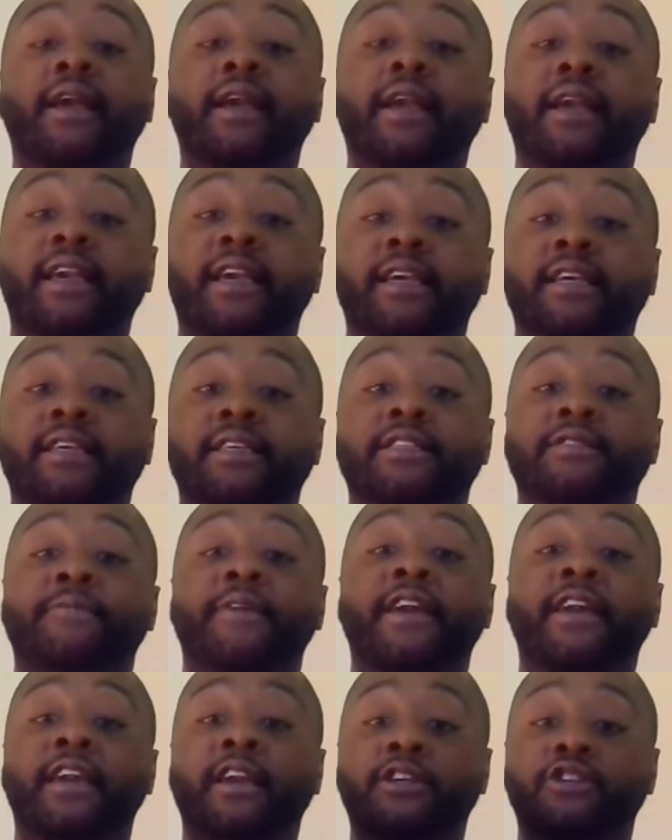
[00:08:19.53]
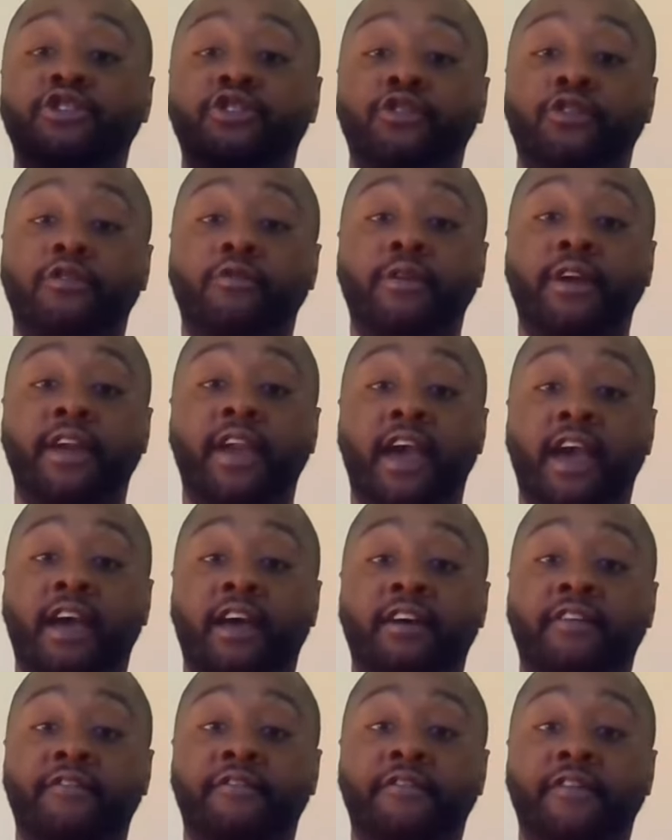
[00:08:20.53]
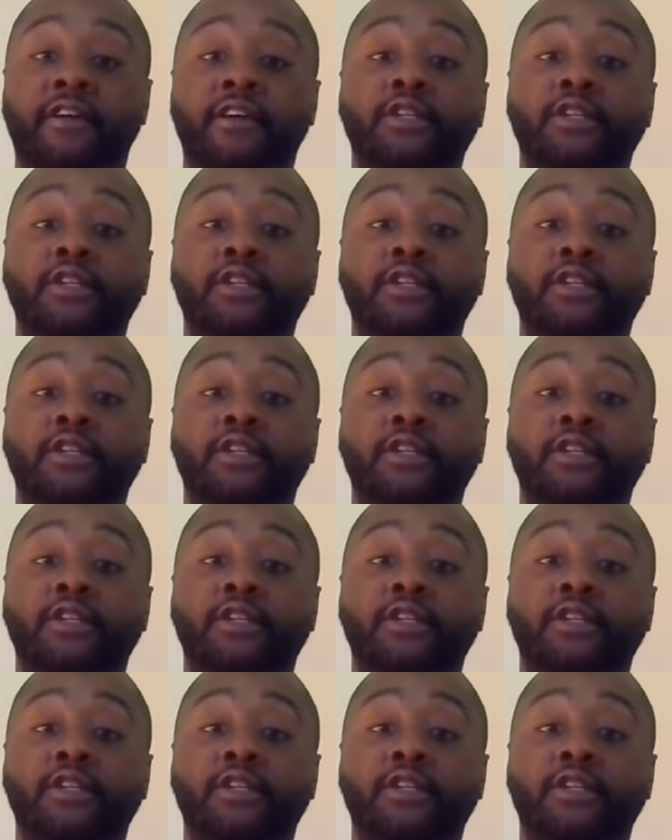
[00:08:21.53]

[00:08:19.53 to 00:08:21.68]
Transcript: is making sure we have